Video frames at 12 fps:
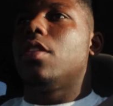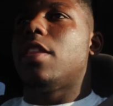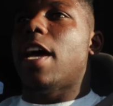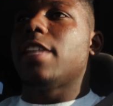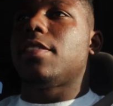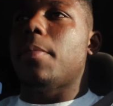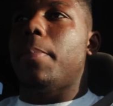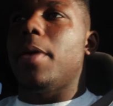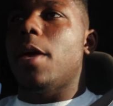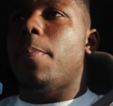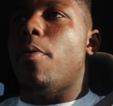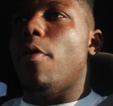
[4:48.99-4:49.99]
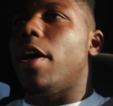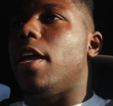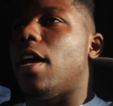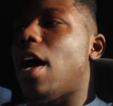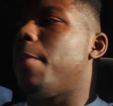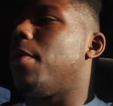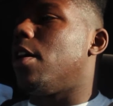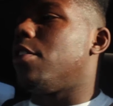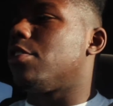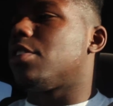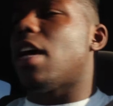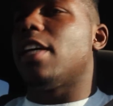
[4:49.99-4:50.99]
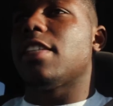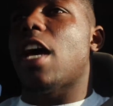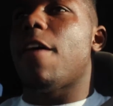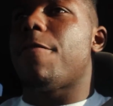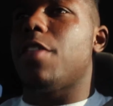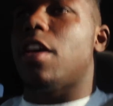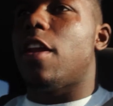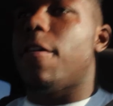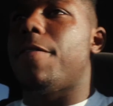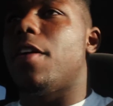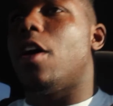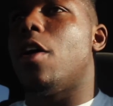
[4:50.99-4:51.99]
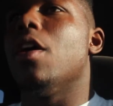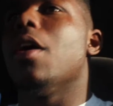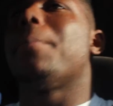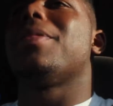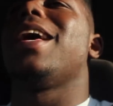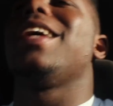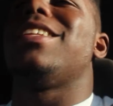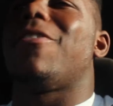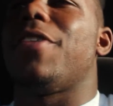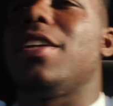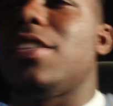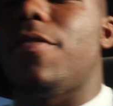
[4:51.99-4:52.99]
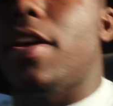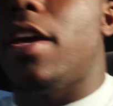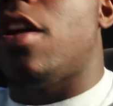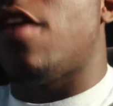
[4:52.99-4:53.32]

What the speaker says: That's a big point. I'm an undersized guy for the NFL, playing defensive end,